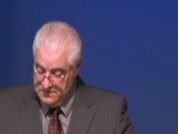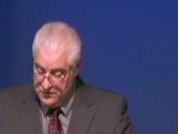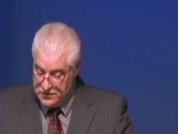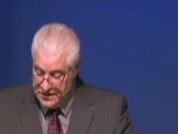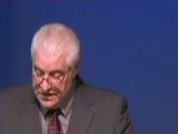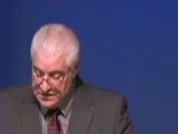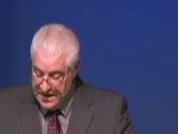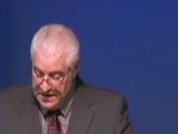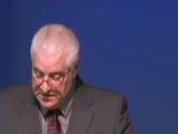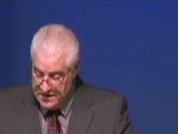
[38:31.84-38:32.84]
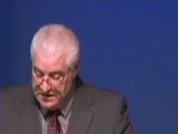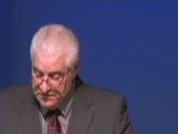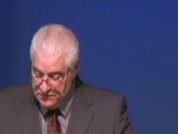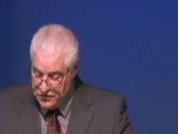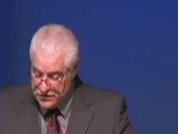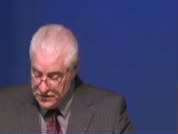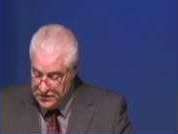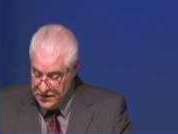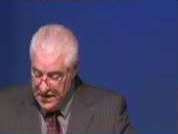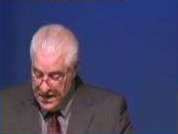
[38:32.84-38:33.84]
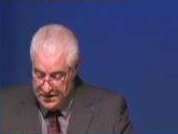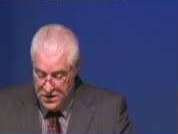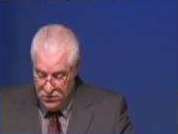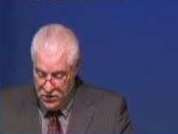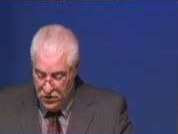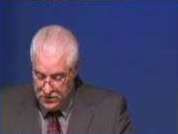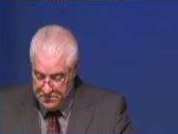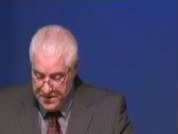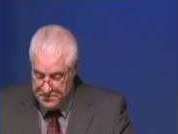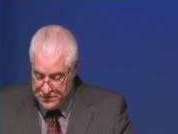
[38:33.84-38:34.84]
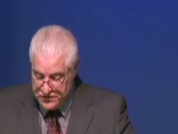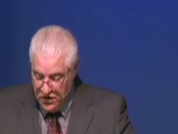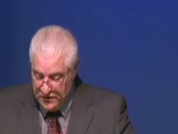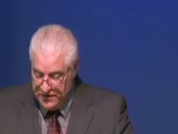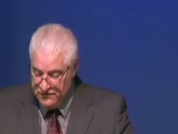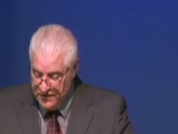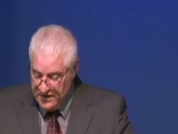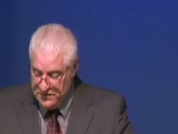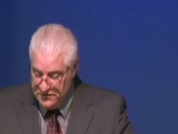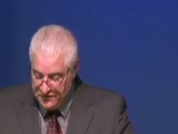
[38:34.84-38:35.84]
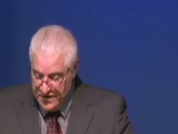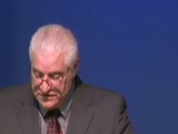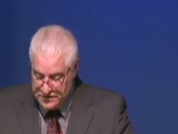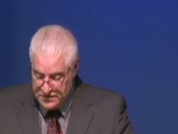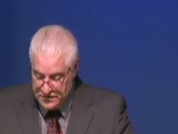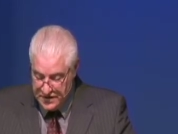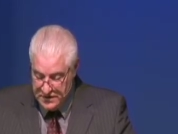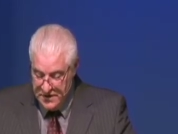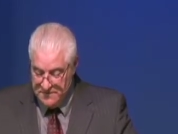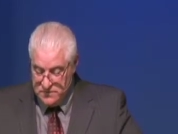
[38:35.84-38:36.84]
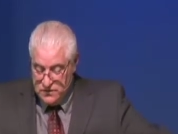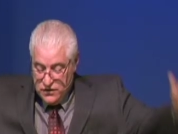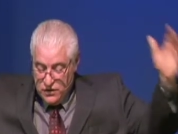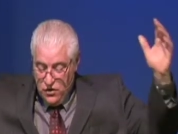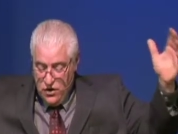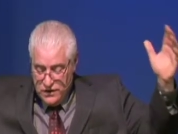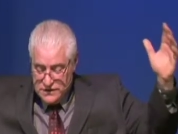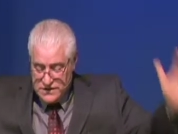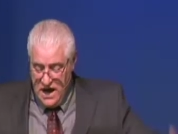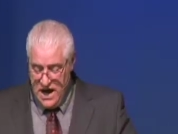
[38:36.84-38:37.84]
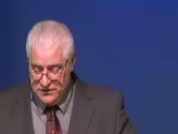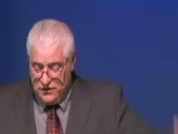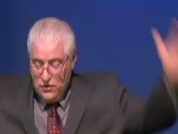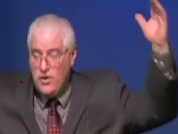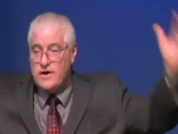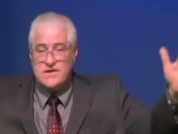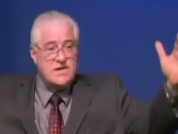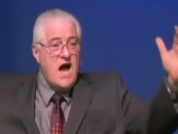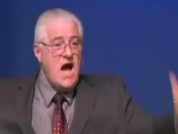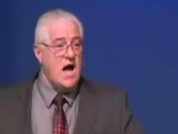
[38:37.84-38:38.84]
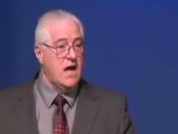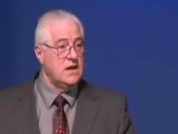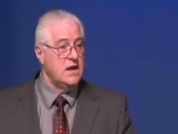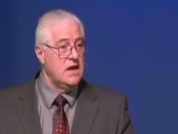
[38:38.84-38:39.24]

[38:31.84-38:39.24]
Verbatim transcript: 1 Kings 18 and verse 39 When all the people saw it, they fell on their faces and said, The Lord is God, the Lord is God.